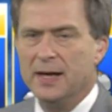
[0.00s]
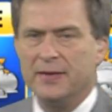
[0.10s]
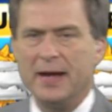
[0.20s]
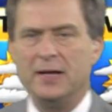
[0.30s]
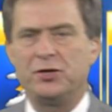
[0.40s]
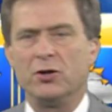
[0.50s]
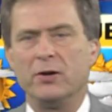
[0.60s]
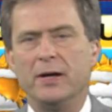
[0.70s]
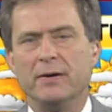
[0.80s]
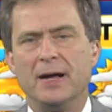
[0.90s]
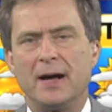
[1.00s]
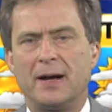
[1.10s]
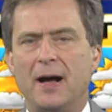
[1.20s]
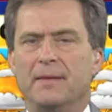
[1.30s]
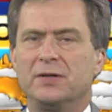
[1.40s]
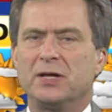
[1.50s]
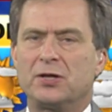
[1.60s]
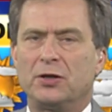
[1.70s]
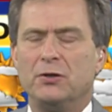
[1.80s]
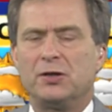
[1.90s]
That is YourErie.com's
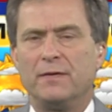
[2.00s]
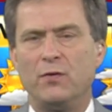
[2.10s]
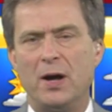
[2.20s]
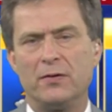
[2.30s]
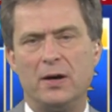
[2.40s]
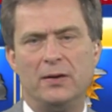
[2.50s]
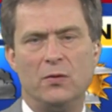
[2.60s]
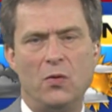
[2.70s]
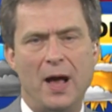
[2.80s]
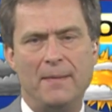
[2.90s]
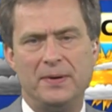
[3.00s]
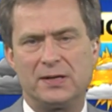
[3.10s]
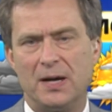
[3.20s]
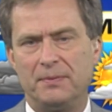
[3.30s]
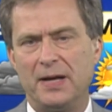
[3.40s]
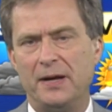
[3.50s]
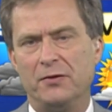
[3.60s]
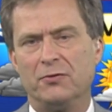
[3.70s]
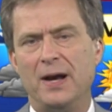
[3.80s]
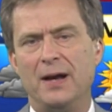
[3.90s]
exclusive weather on the web. It's
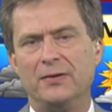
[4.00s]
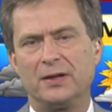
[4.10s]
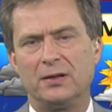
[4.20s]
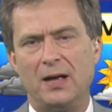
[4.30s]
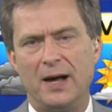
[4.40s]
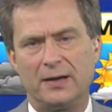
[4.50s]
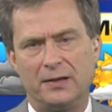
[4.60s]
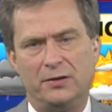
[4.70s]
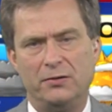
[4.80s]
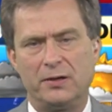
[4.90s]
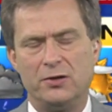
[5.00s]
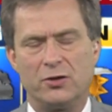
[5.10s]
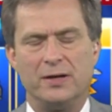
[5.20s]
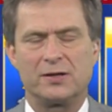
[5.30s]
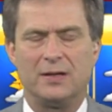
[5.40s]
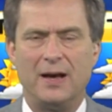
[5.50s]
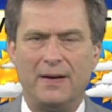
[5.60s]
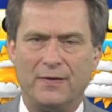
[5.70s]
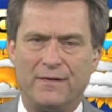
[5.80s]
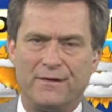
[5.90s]
updated around the clock. You can join us
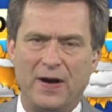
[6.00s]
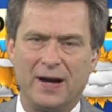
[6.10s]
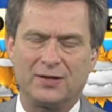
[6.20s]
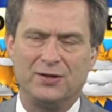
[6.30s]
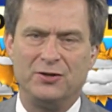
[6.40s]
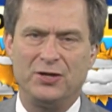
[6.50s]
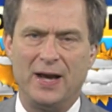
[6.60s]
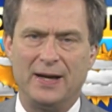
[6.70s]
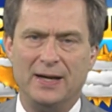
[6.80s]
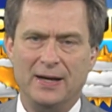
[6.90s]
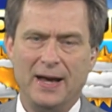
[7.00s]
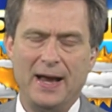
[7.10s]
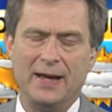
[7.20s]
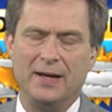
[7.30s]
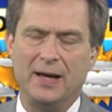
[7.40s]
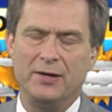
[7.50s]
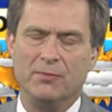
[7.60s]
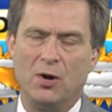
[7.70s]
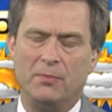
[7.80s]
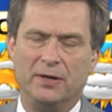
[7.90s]
live on Fox and Jet and on
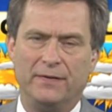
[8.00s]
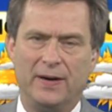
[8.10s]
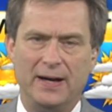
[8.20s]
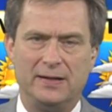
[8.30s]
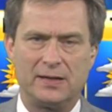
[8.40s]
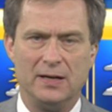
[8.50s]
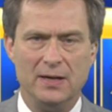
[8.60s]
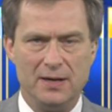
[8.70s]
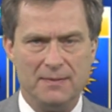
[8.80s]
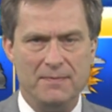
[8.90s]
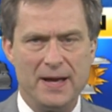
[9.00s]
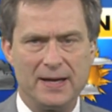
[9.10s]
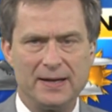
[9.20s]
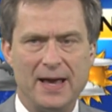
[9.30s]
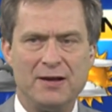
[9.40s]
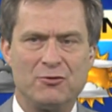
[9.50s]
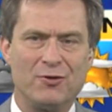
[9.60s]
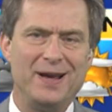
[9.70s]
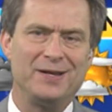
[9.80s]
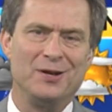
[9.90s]
your mobile device. Make it a
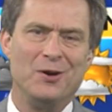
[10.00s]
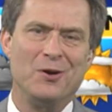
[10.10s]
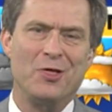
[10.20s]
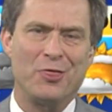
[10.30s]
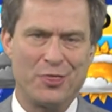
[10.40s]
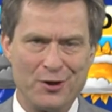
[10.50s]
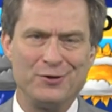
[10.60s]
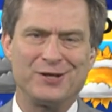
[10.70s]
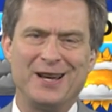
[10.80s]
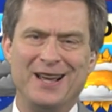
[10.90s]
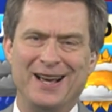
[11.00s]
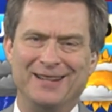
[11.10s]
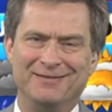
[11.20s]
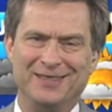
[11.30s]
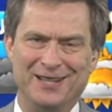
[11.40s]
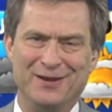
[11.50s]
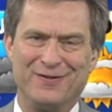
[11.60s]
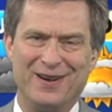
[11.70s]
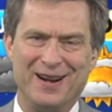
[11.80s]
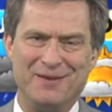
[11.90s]
great Thursday night into
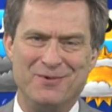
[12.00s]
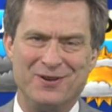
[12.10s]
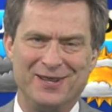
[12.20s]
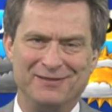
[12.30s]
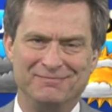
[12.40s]
Friday morning.